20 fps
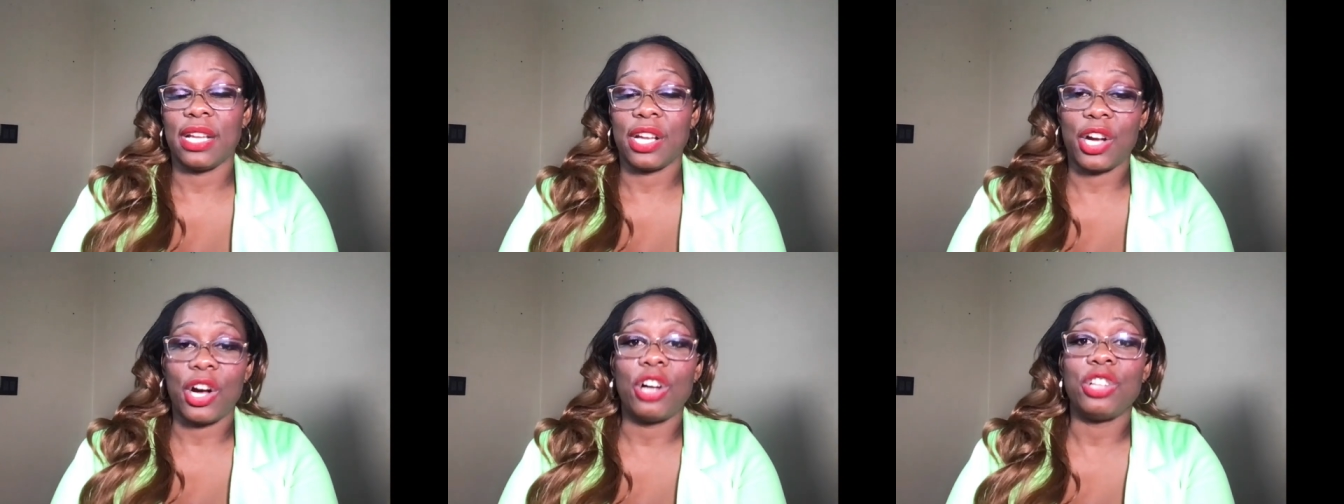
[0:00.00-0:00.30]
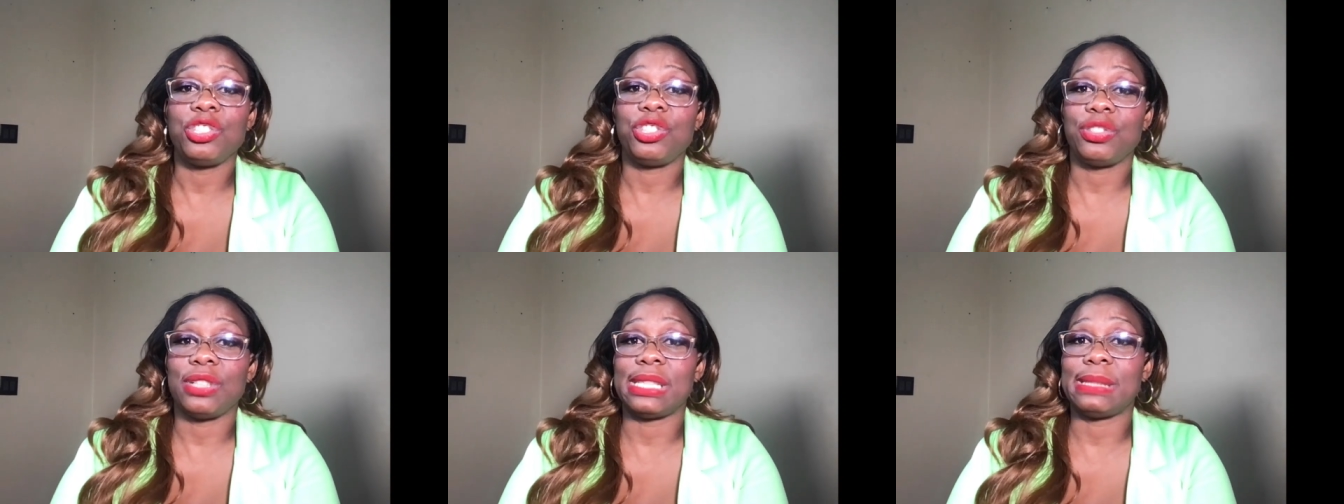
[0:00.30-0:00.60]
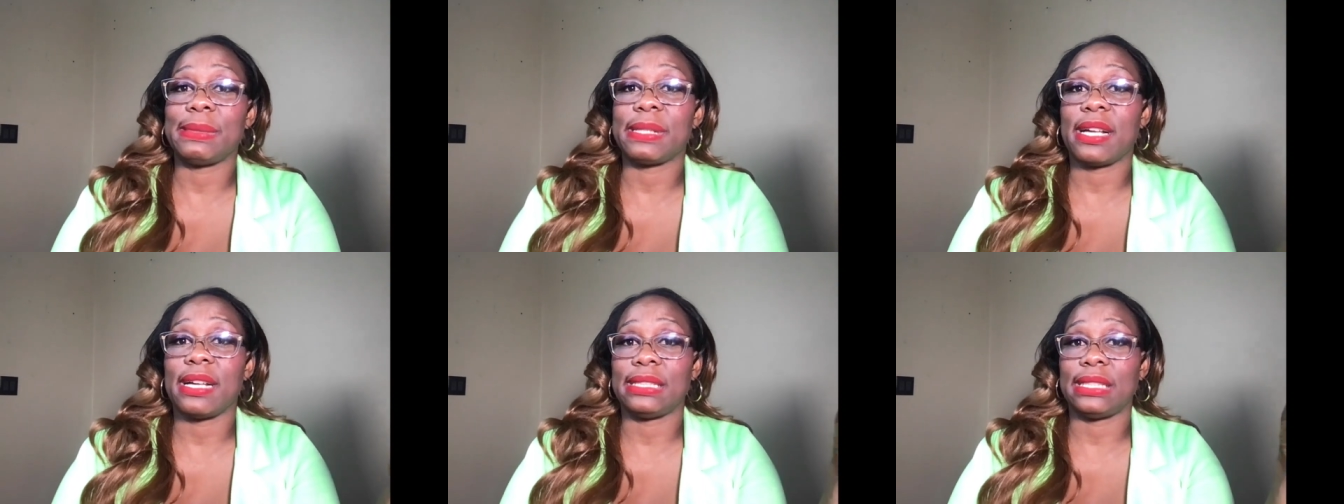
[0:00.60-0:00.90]
countries
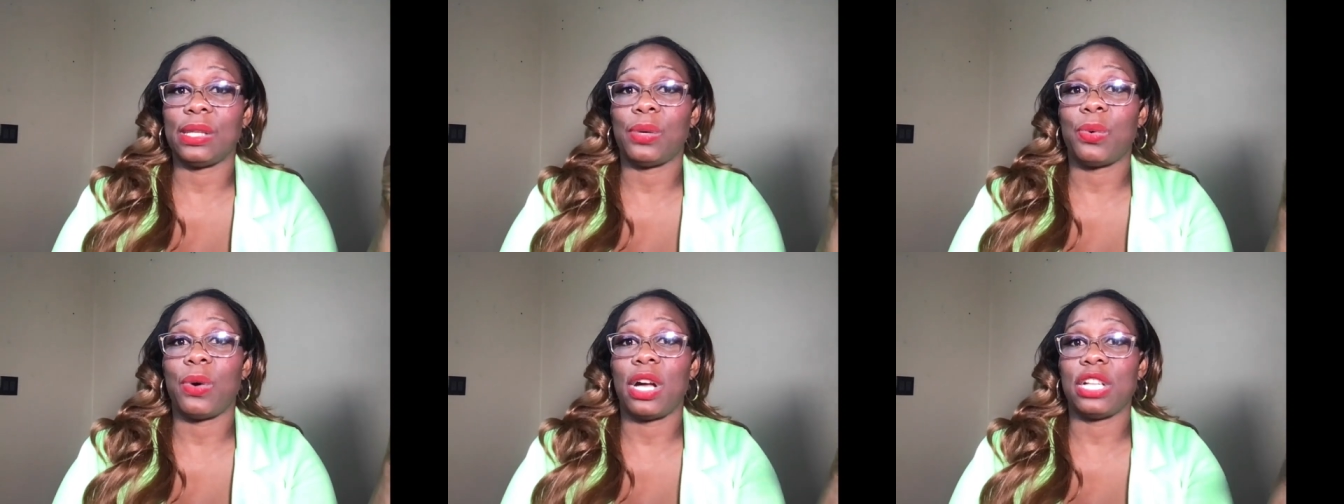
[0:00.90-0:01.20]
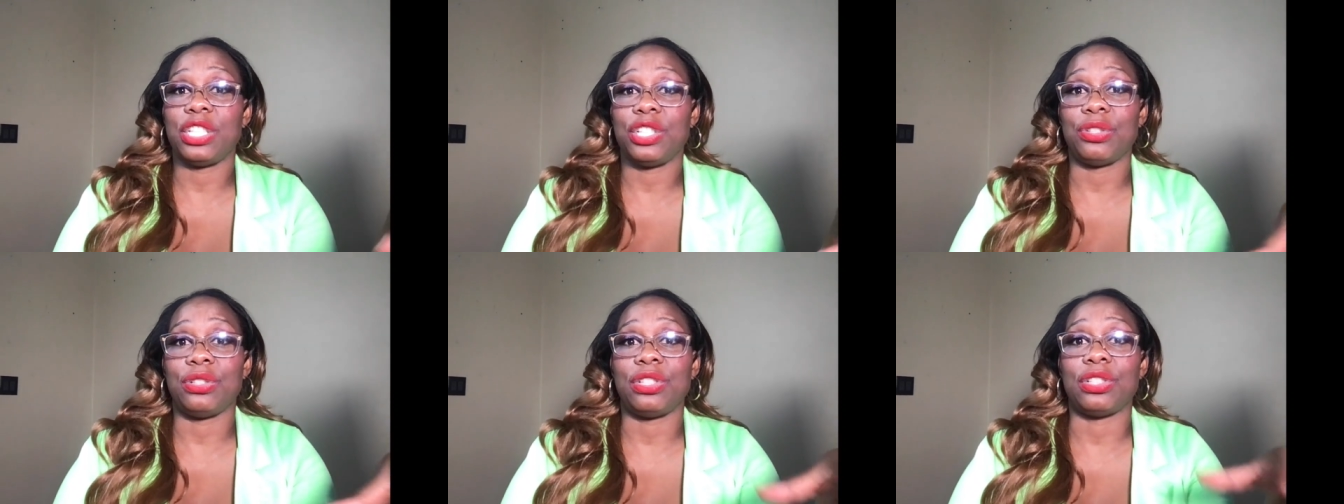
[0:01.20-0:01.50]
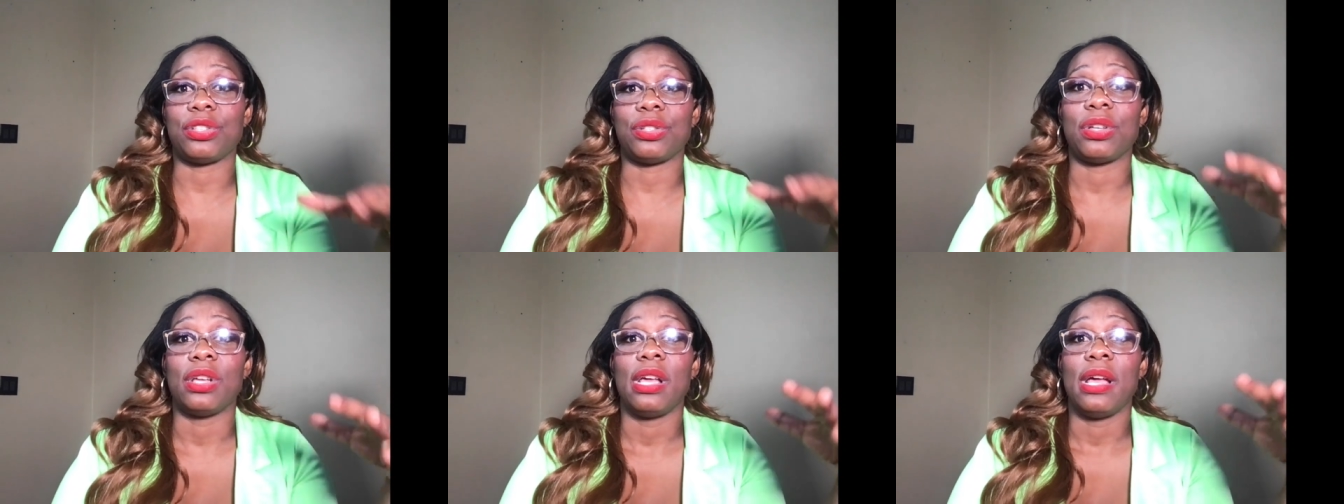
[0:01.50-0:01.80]
because they want you
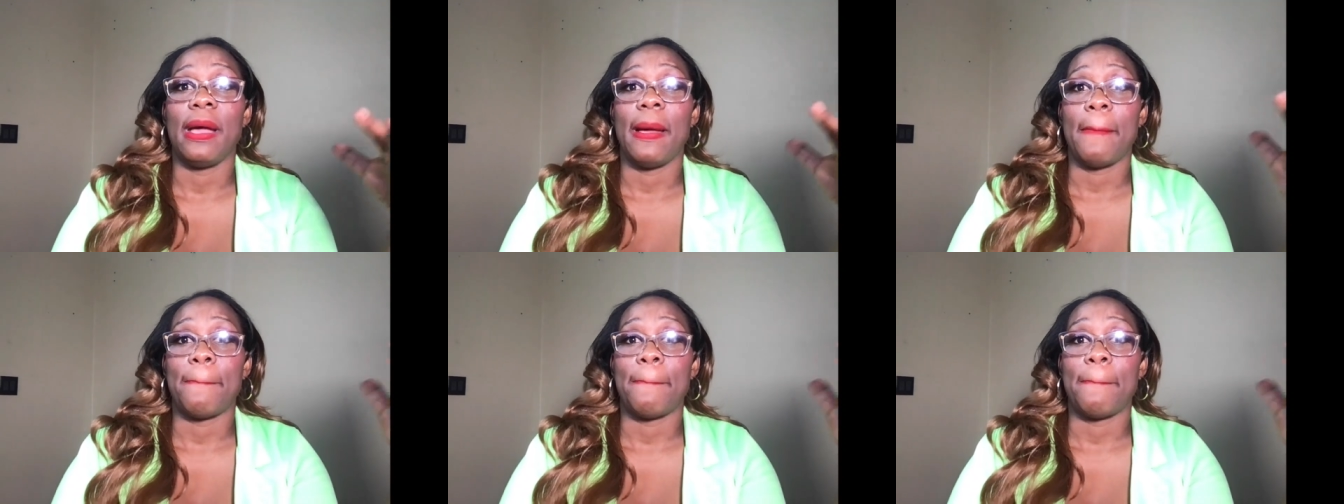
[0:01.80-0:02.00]
to